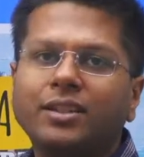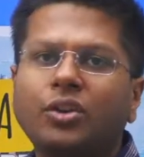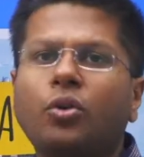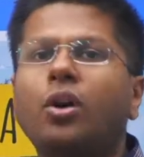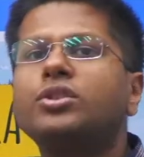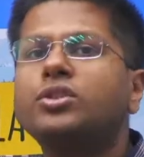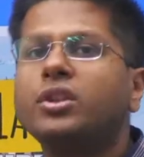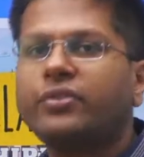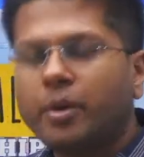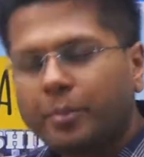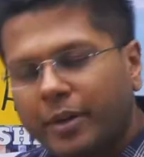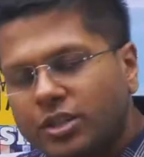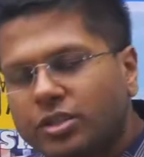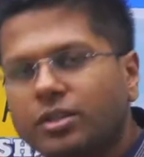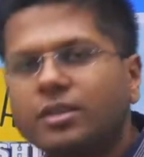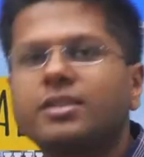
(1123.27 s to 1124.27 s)
The cost of
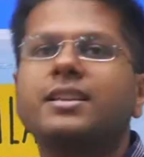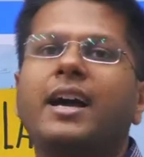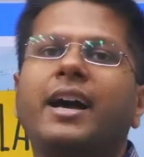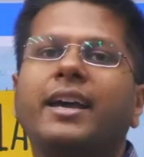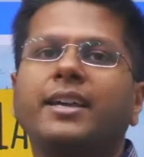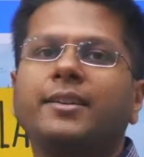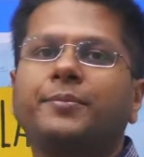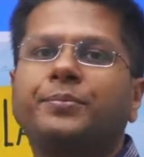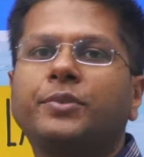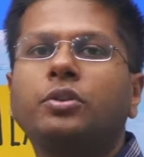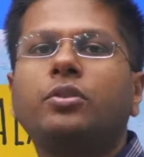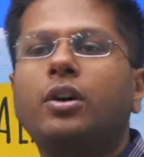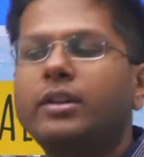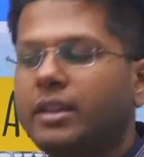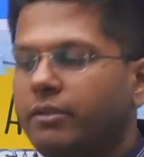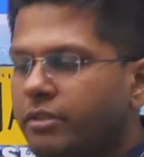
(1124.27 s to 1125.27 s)
operation is high. The
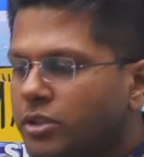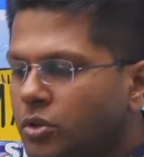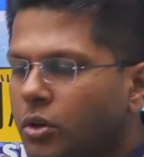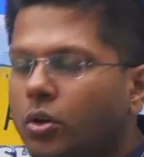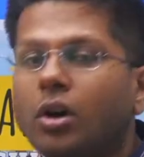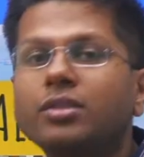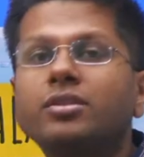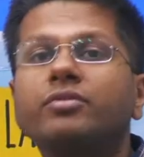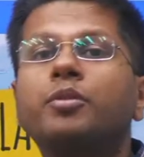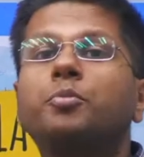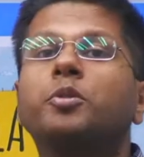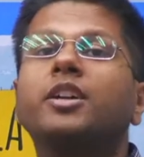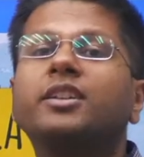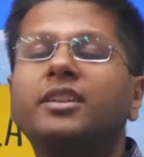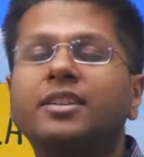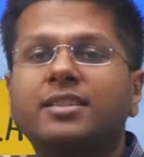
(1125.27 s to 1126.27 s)
co eventual cost of the
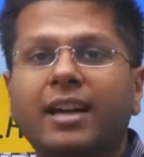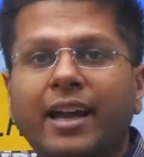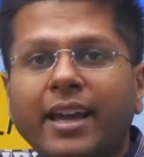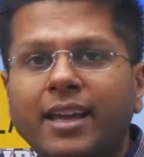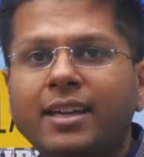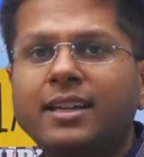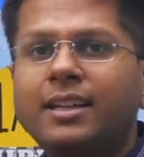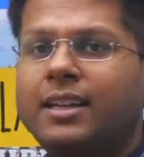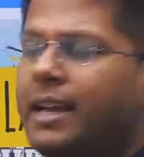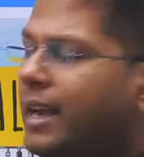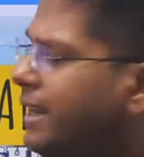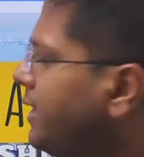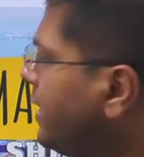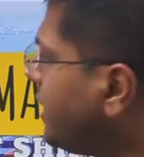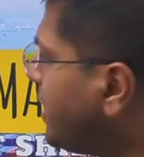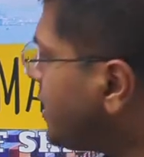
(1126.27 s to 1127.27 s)
product is high,
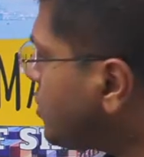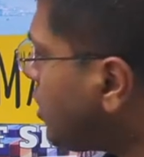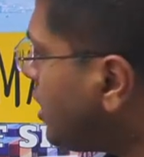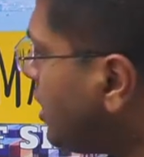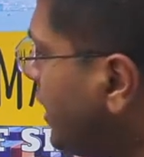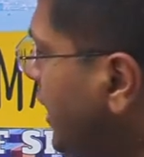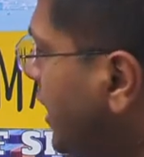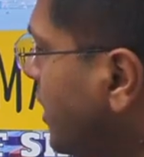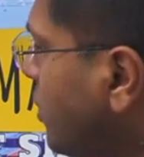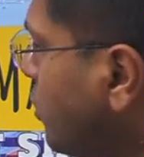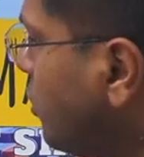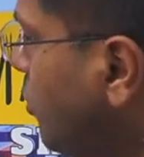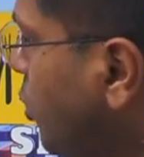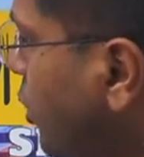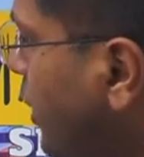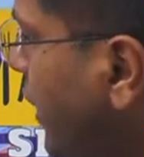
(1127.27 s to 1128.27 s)
and it does not lead to
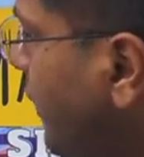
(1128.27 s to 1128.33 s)
more